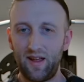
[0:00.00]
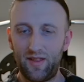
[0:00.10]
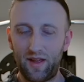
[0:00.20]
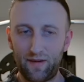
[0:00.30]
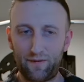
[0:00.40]

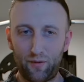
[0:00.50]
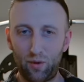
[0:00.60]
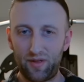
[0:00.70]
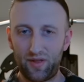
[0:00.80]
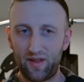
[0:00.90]
Then the
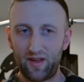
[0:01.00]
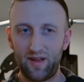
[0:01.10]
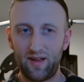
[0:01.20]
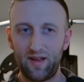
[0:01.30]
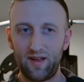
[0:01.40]
fourth
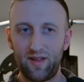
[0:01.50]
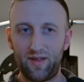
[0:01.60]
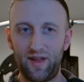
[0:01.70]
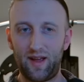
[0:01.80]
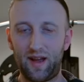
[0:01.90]

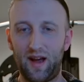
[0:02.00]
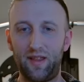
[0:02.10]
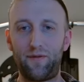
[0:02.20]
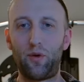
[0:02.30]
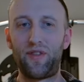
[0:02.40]
thing,
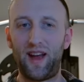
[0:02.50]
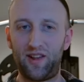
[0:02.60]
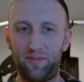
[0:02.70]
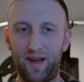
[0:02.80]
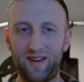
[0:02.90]
the fourth
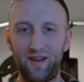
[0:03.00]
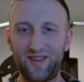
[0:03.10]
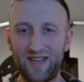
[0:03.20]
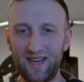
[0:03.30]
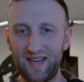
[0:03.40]
aspect
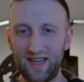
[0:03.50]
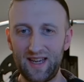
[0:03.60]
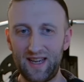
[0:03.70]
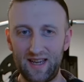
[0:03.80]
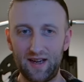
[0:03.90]
of
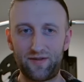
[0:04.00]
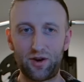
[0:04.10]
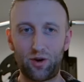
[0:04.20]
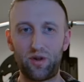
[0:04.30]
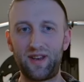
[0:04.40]
TDEE, of
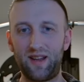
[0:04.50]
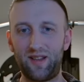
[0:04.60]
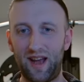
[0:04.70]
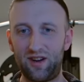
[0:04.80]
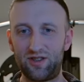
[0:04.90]
total
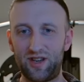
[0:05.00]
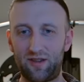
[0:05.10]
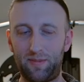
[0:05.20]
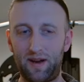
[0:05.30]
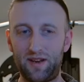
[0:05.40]
daily energy
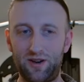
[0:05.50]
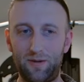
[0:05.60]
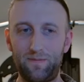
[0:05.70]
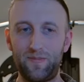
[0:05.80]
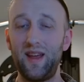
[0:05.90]

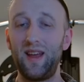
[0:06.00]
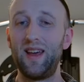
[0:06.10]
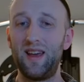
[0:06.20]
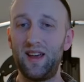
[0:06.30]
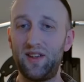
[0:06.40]
expenditure,
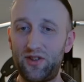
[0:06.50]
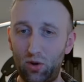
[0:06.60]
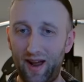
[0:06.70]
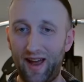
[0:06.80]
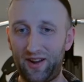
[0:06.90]
is
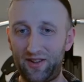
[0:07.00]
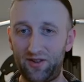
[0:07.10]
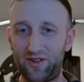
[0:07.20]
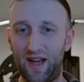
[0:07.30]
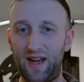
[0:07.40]
your
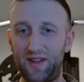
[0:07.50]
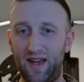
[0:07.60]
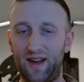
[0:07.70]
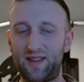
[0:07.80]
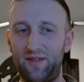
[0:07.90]
exercise
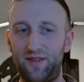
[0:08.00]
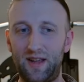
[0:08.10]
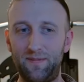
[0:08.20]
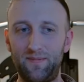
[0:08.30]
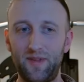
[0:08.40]
activity.